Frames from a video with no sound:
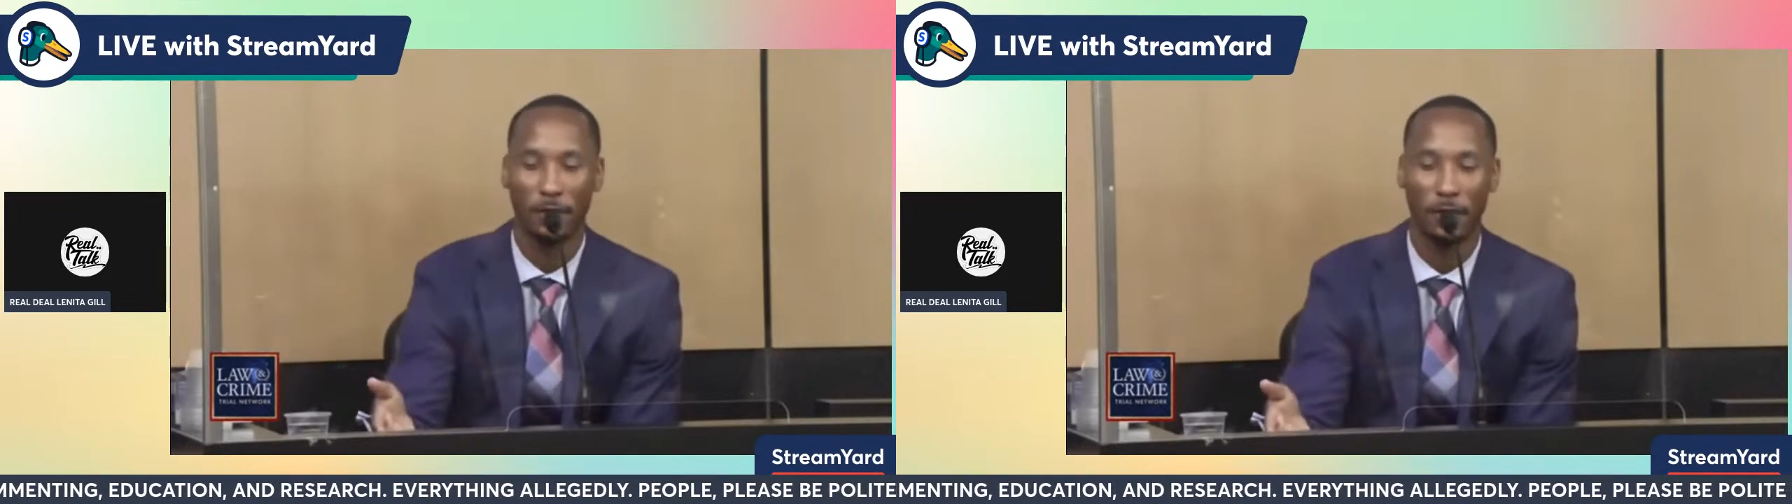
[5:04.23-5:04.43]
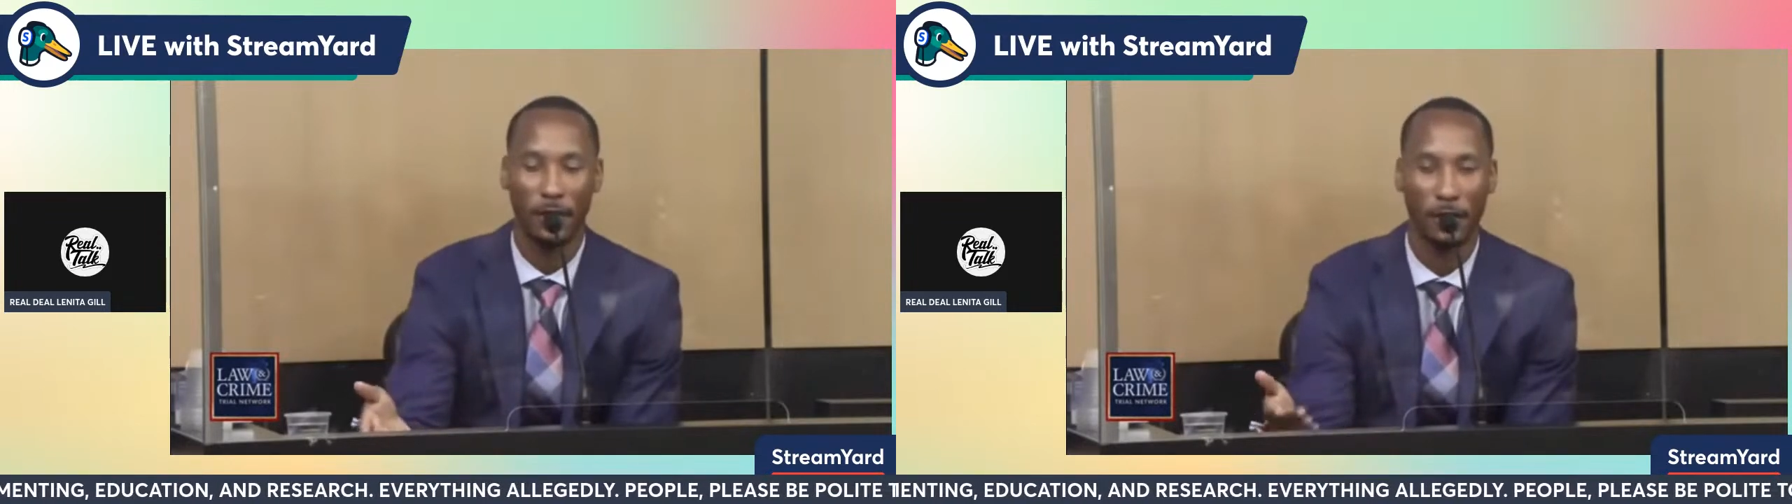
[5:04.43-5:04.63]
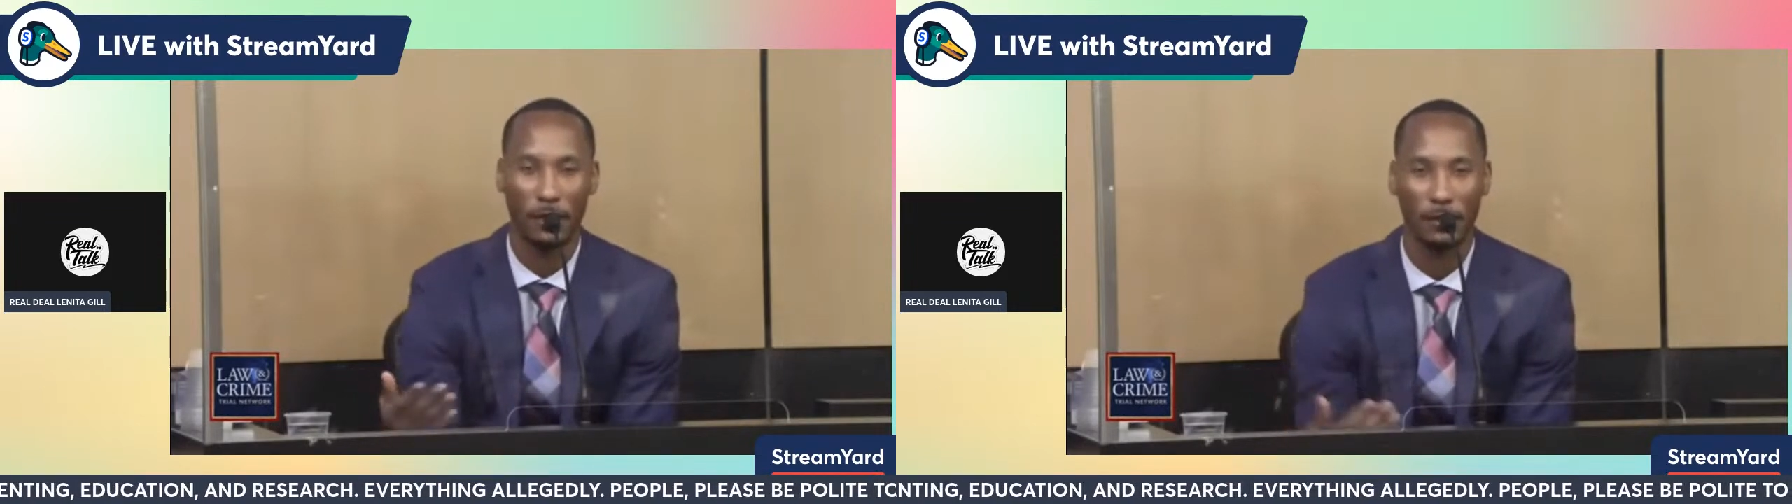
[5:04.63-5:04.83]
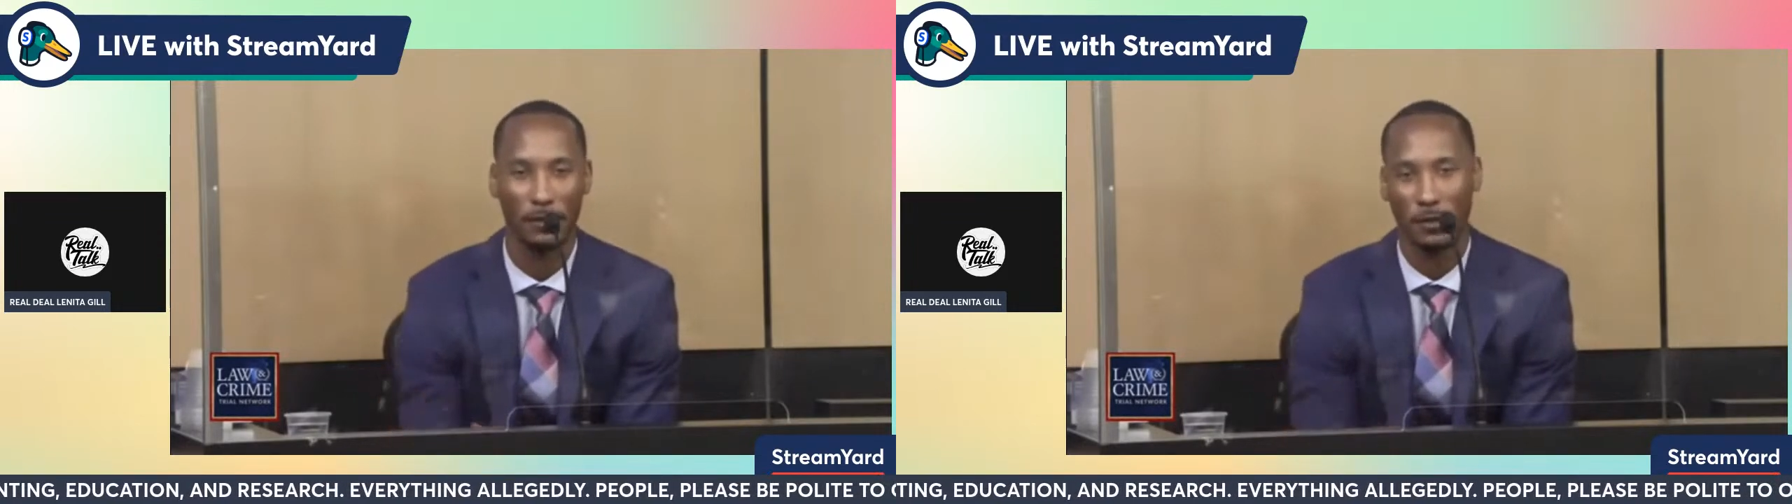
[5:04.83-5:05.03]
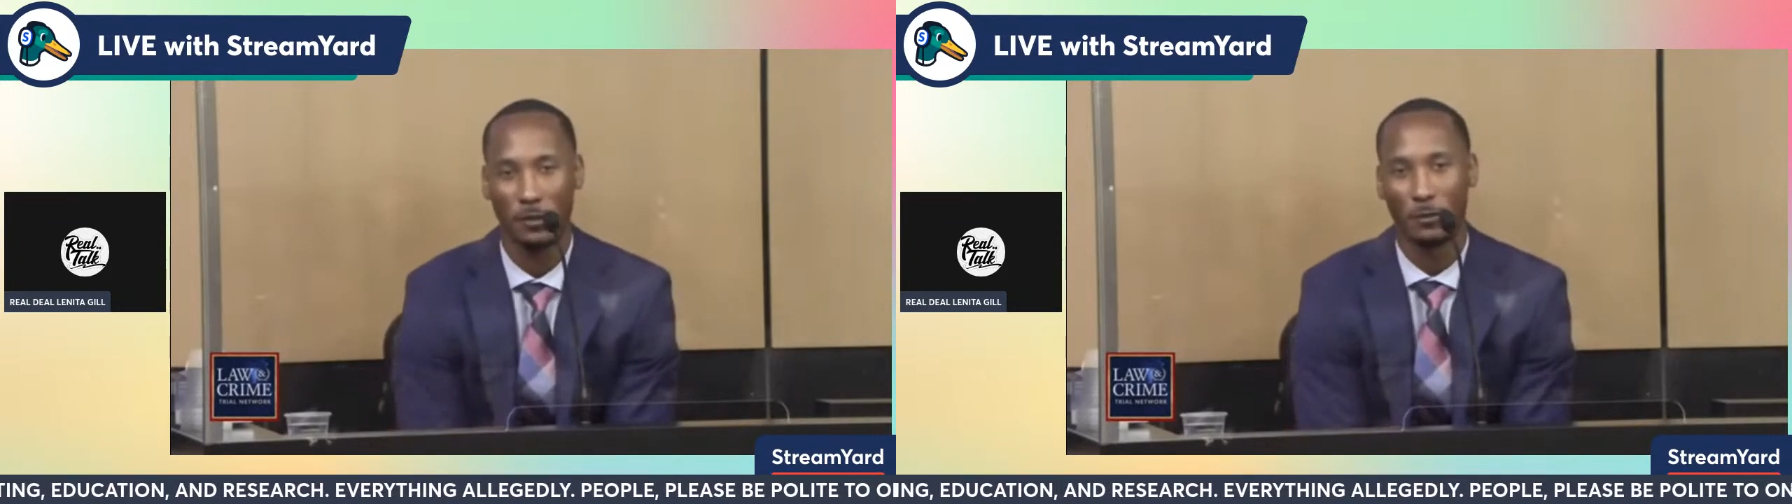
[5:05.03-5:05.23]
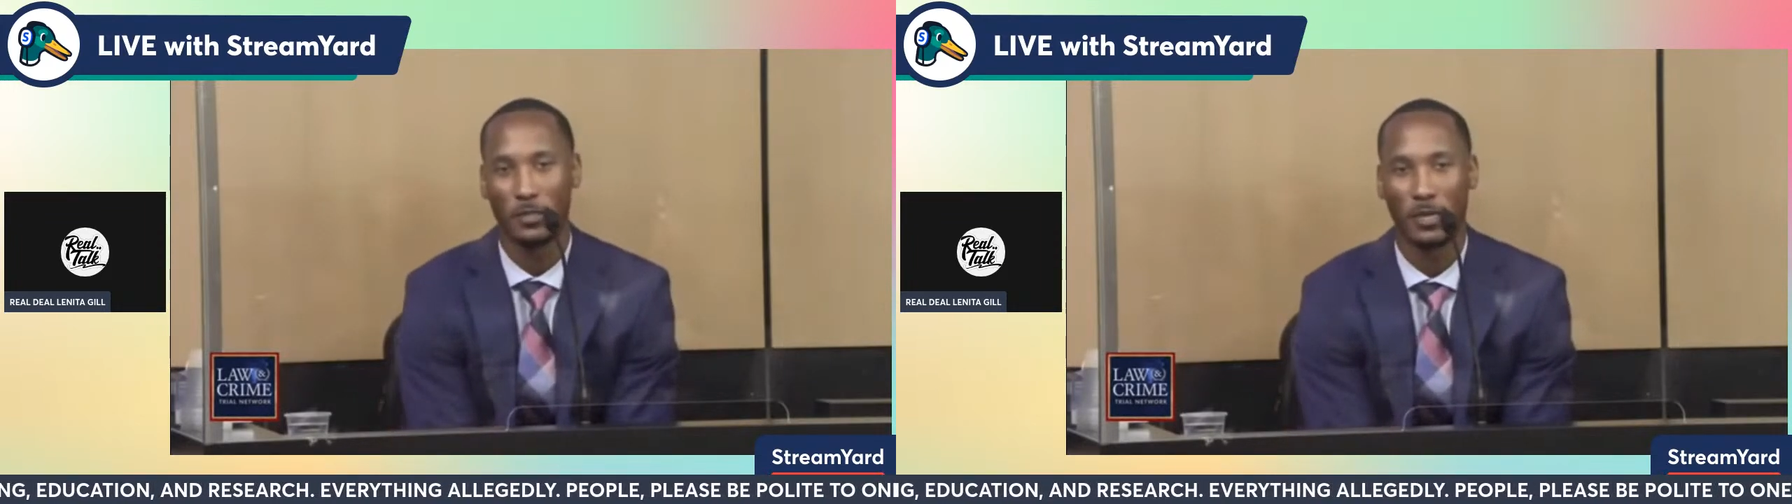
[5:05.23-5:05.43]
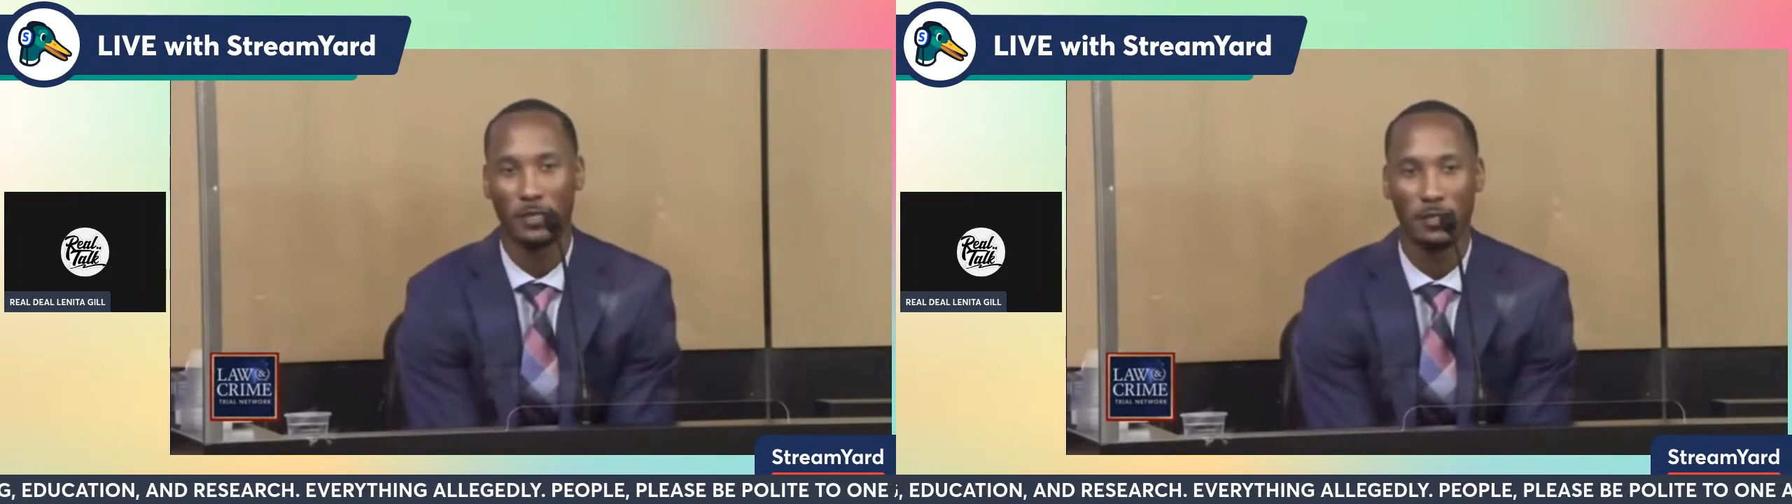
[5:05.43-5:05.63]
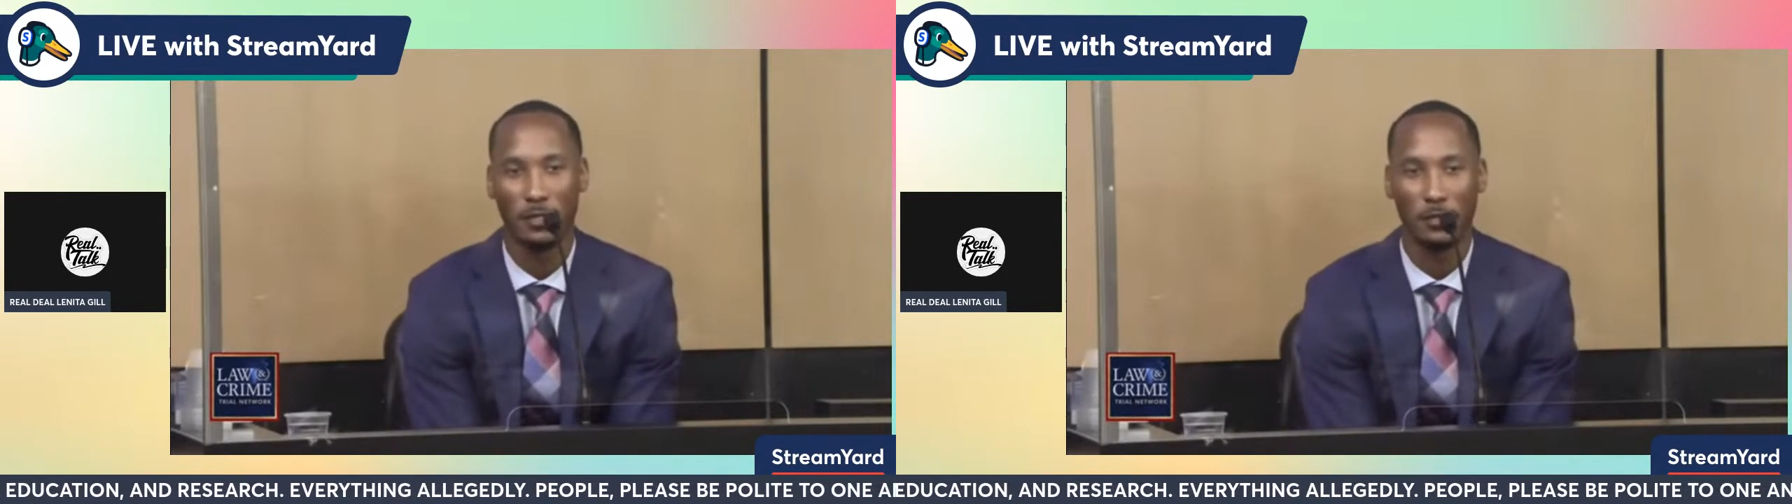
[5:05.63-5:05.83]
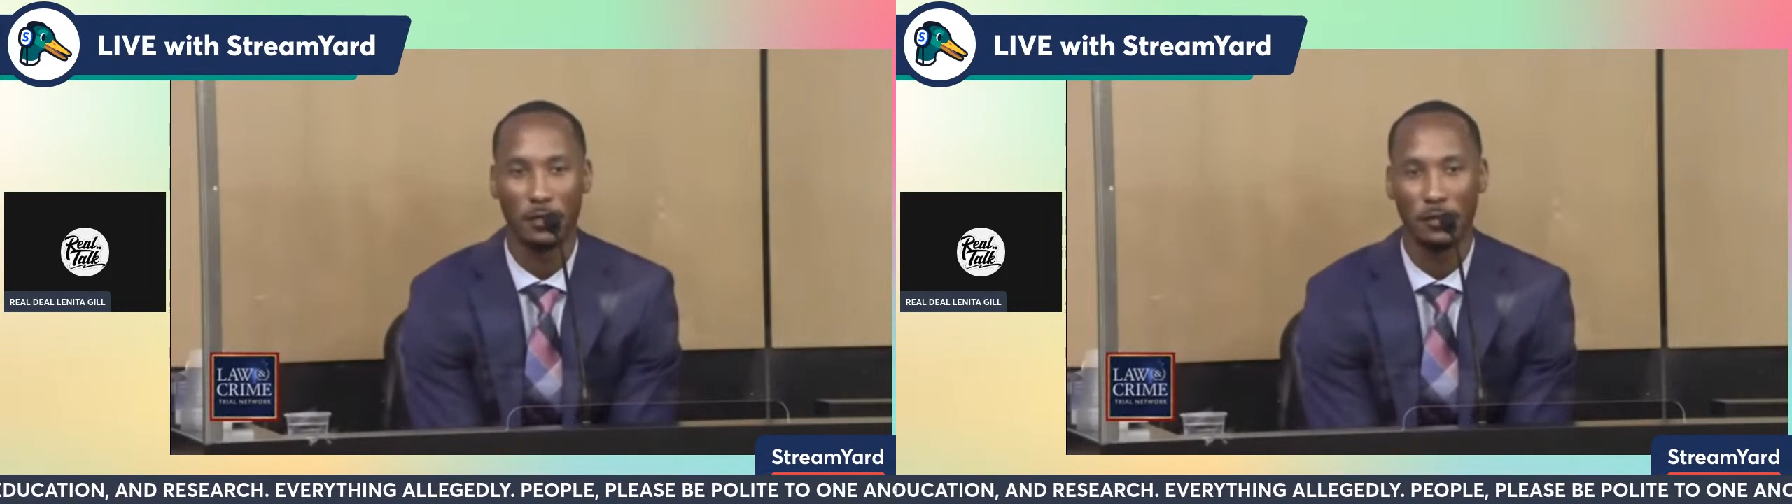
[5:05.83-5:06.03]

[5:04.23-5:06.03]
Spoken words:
like I was texting this girl,